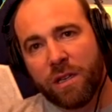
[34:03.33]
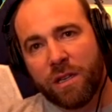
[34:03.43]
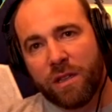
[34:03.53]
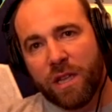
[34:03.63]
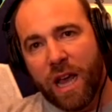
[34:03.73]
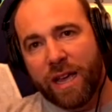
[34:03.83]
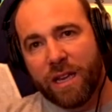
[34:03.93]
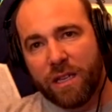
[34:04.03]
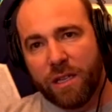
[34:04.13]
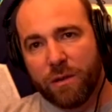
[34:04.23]
that I
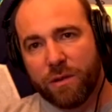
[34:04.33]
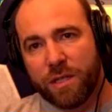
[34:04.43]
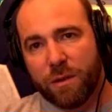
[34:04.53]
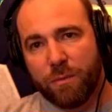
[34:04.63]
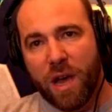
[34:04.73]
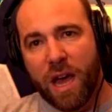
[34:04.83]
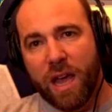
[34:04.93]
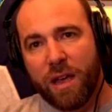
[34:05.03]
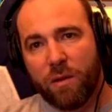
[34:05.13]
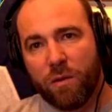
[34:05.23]
can use to
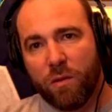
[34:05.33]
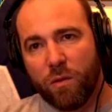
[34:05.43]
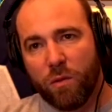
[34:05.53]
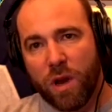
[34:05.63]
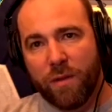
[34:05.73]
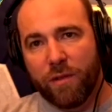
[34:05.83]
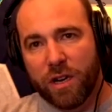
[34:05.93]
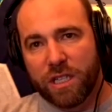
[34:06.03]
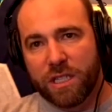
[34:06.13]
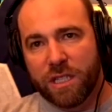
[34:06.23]
buy whatever
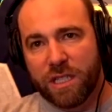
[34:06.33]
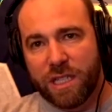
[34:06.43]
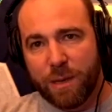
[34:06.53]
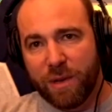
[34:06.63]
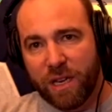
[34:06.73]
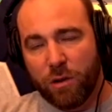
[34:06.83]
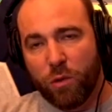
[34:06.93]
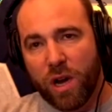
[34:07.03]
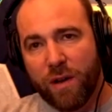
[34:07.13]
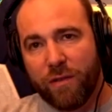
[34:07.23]
is dipping or
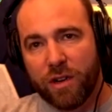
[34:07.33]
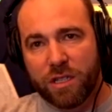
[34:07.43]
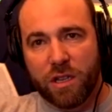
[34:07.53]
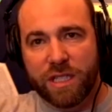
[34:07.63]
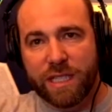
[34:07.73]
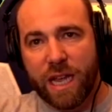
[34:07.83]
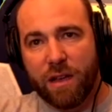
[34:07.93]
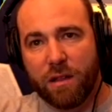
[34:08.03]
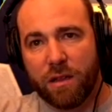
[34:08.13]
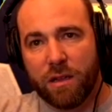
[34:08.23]
whatever is on
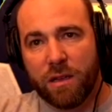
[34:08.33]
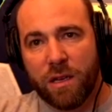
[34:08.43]
sale.